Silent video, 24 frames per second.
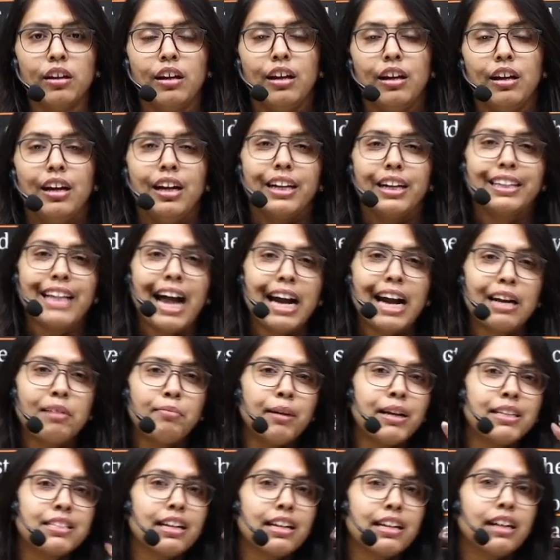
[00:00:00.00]
That means
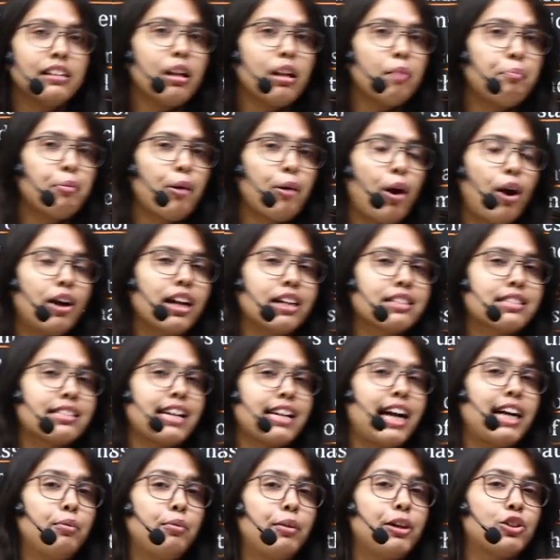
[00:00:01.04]
in the product side
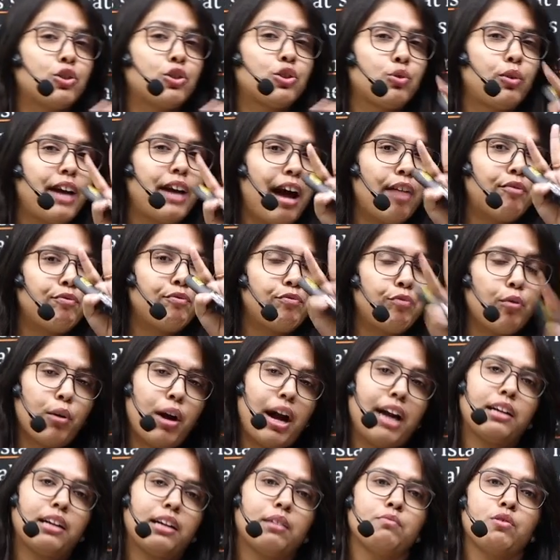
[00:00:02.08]
we should have 4
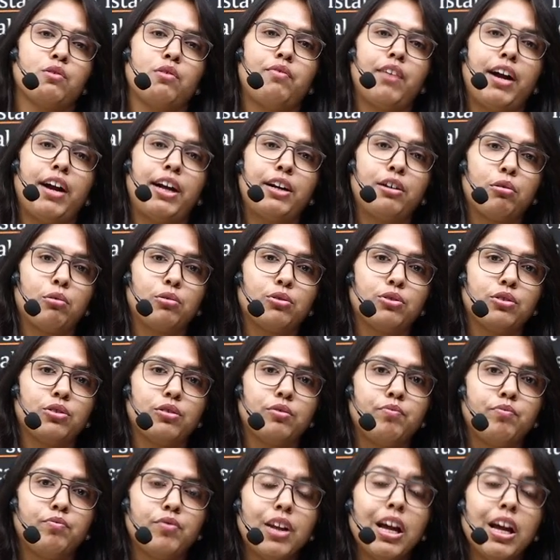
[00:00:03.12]
atoms of hydrogen.
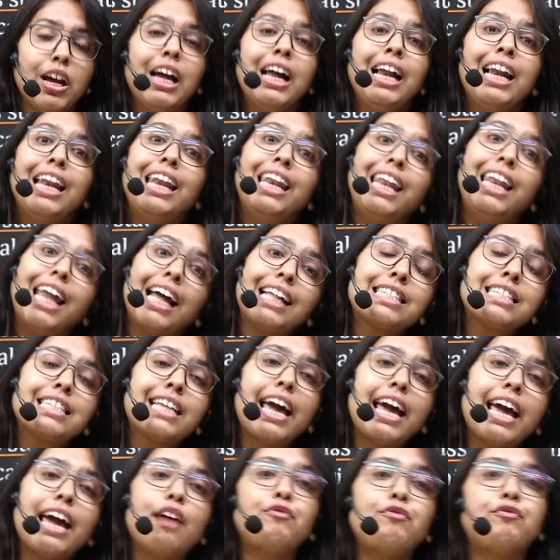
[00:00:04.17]
Let's say
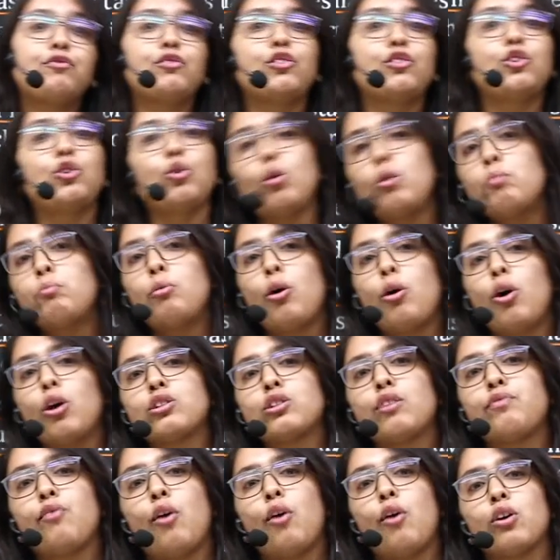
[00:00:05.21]
if 2 moles of
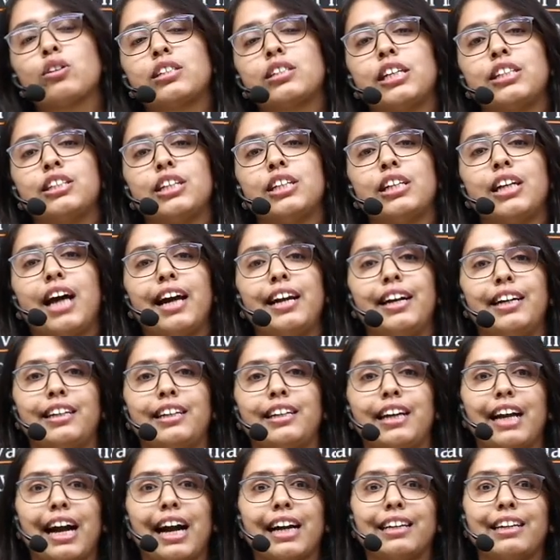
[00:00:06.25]
oxygen are
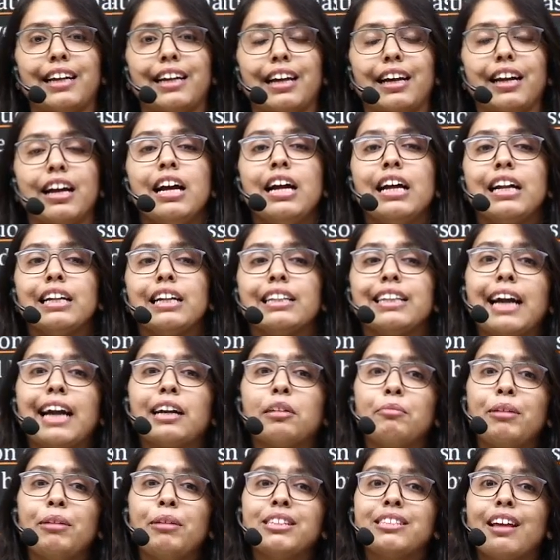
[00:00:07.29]
interacting, that
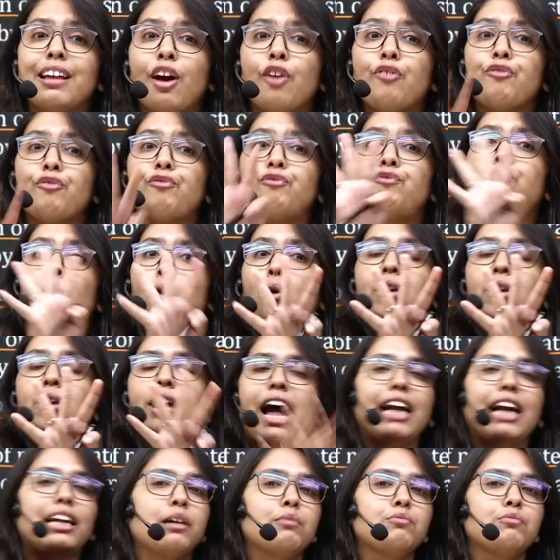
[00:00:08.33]
means there are 4
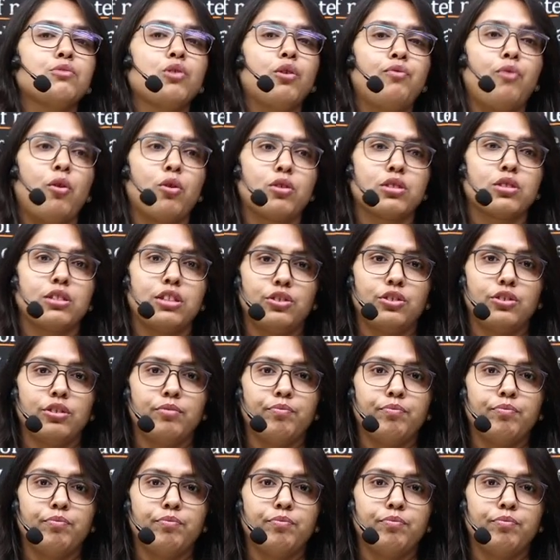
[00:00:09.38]
atoms of oxygen,